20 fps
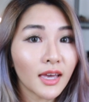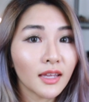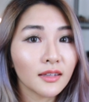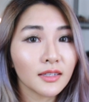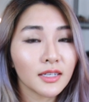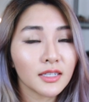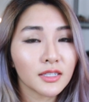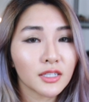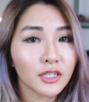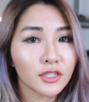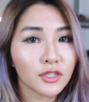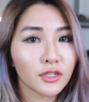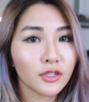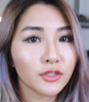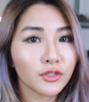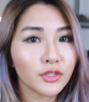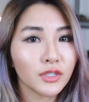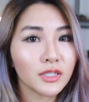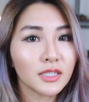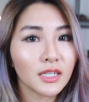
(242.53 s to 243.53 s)
get LASIK
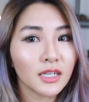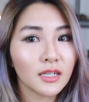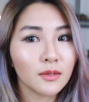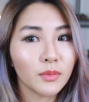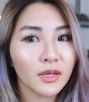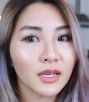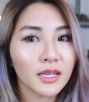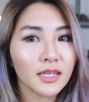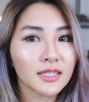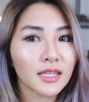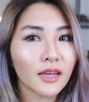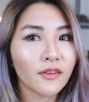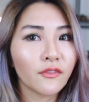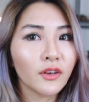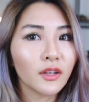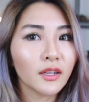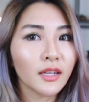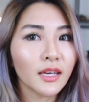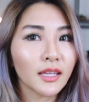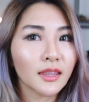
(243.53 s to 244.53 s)
surgery done, because I
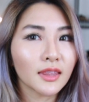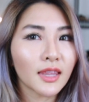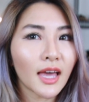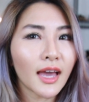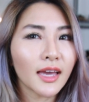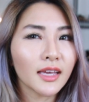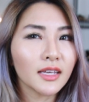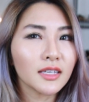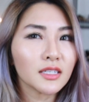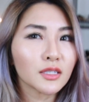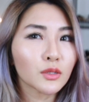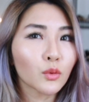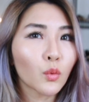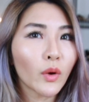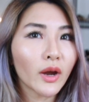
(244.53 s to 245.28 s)
feel like that is